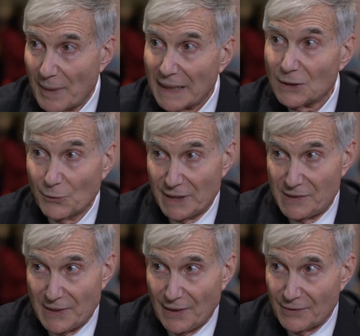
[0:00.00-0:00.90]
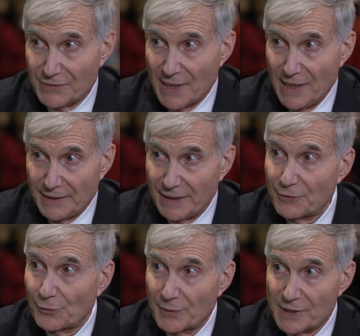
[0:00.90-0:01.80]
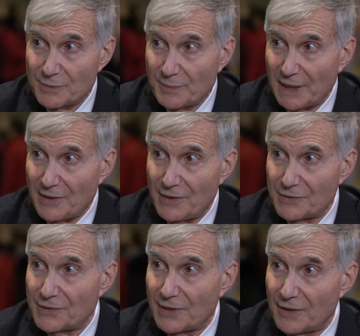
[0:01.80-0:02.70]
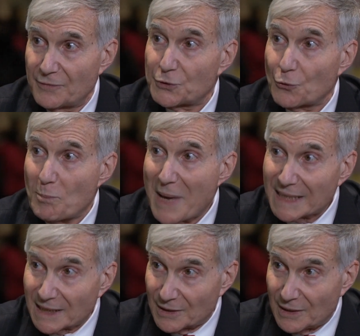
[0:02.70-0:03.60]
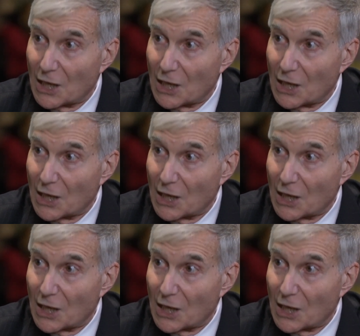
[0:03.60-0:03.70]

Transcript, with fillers: myeloid cells that have arisen because of somatic